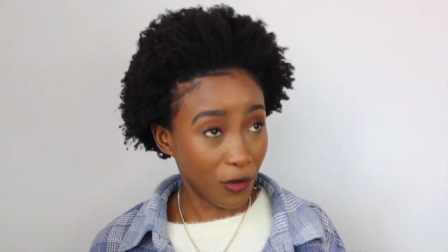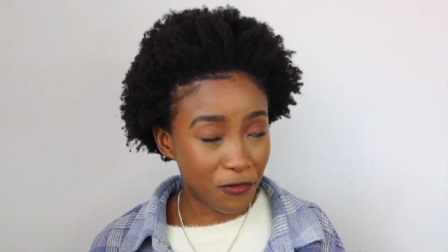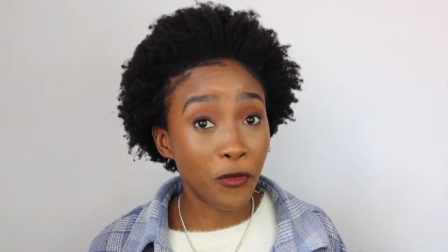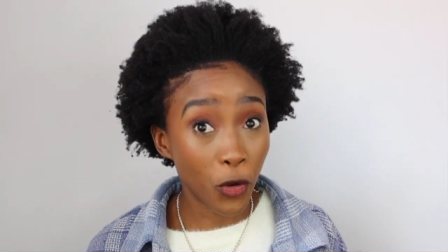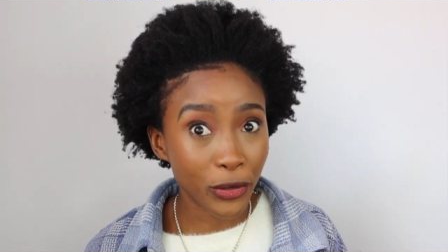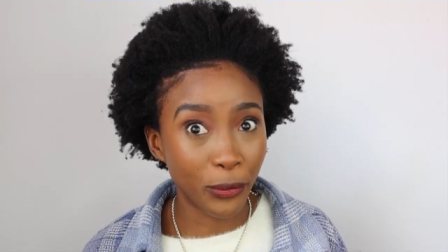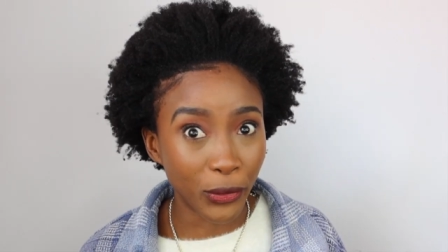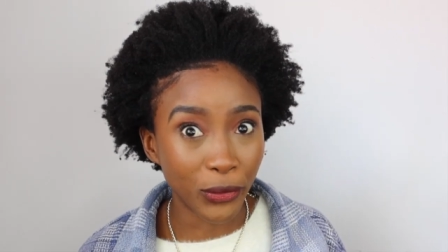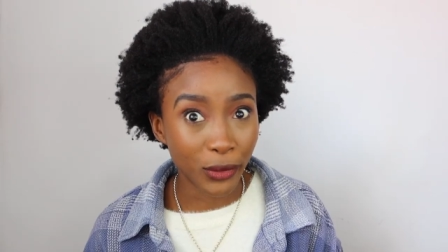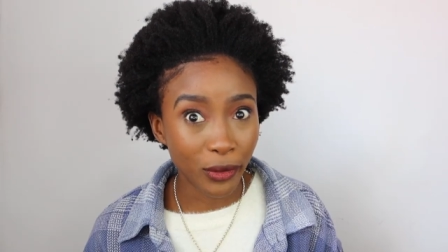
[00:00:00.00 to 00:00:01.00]

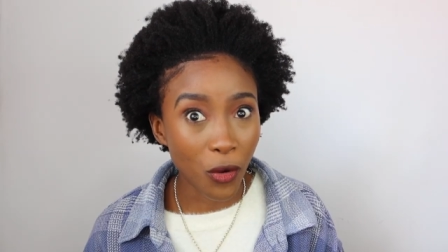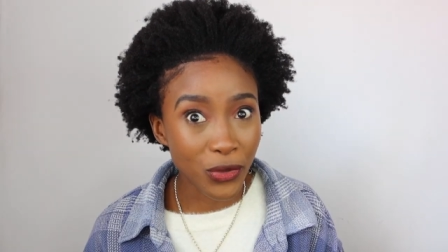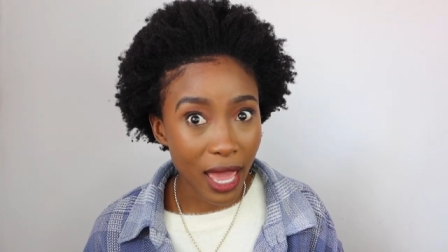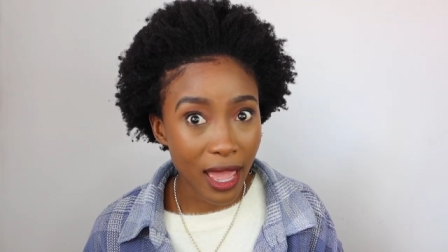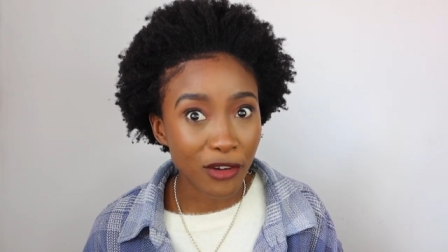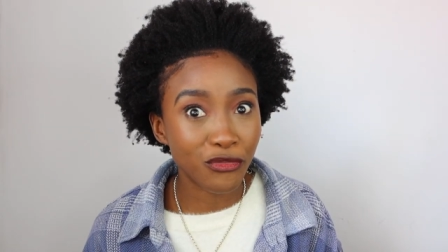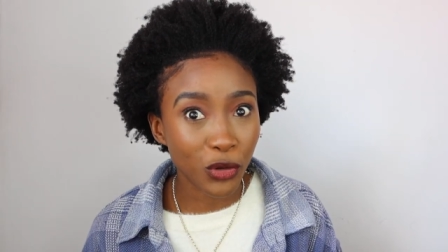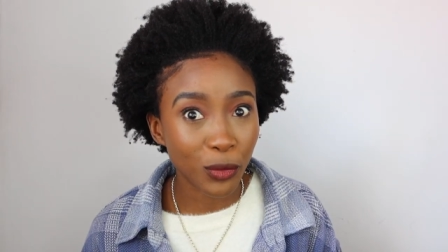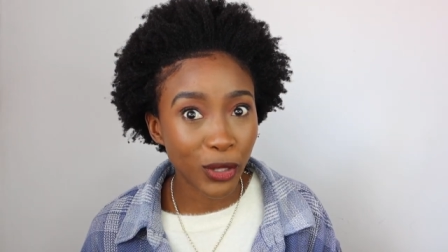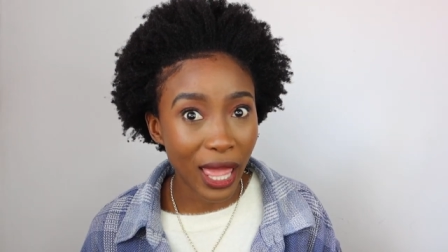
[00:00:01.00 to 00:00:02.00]
affordable, okay,
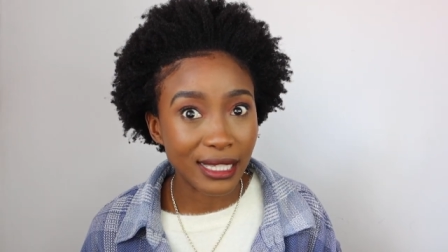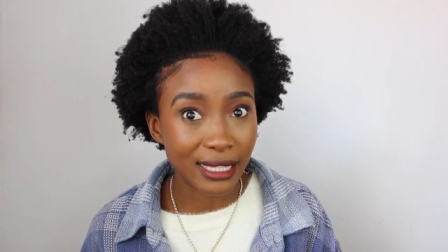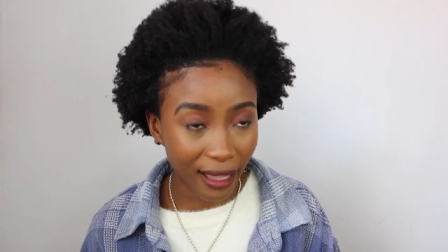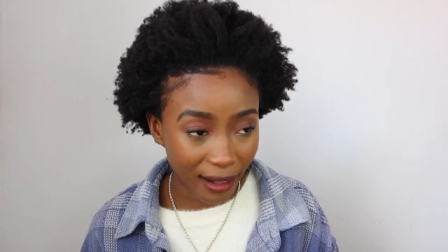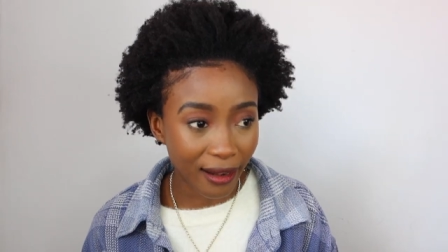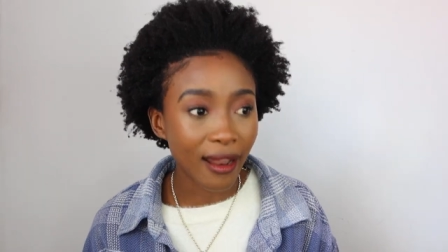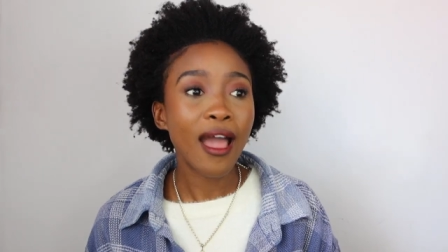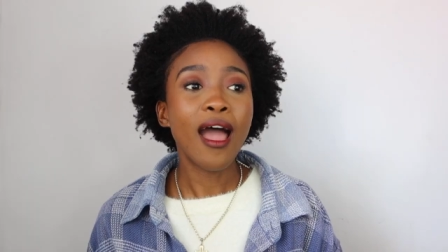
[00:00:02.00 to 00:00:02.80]
affordable as in